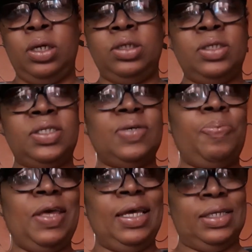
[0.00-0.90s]
some
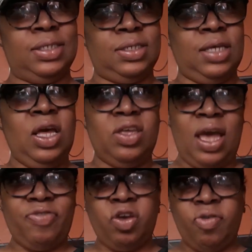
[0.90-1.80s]
peace. You
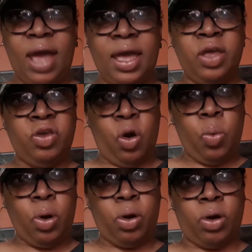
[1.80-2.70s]
have to create in your
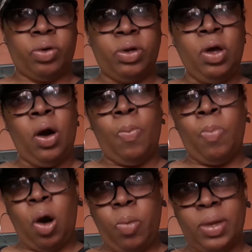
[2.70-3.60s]
world
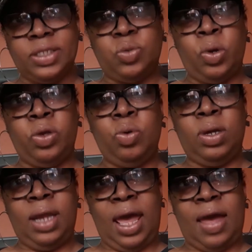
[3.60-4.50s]
moments where you
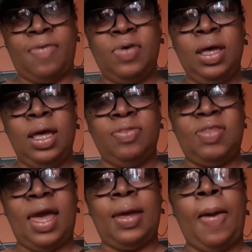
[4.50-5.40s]
can have
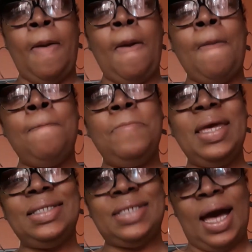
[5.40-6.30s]
that
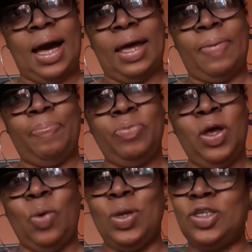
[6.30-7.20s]
me time.
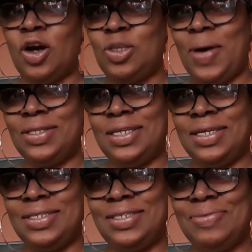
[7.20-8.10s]
We talked about
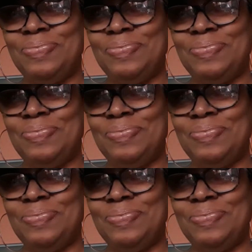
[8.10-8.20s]
this